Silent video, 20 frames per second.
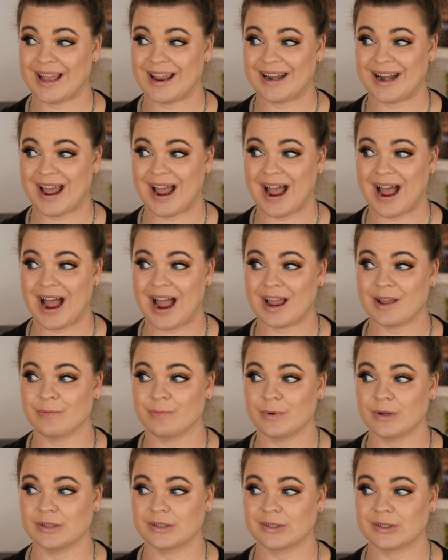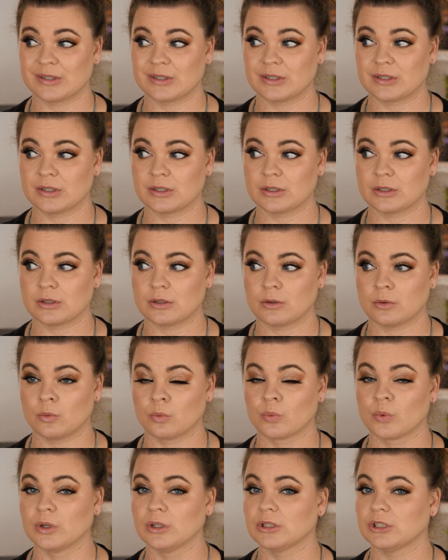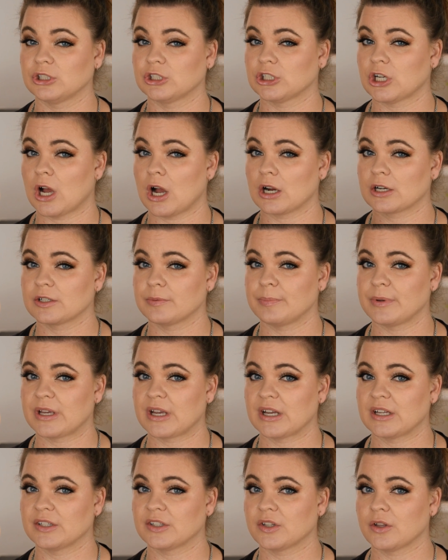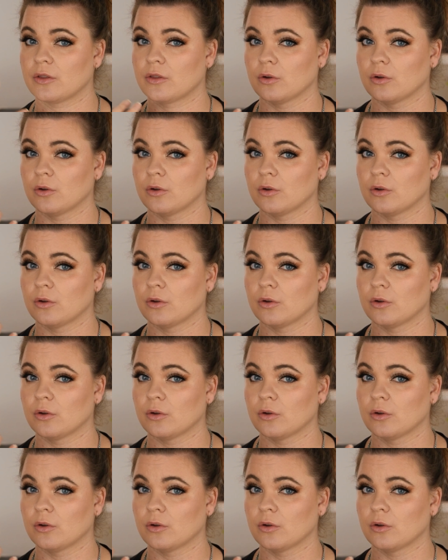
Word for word: and I was really shocked because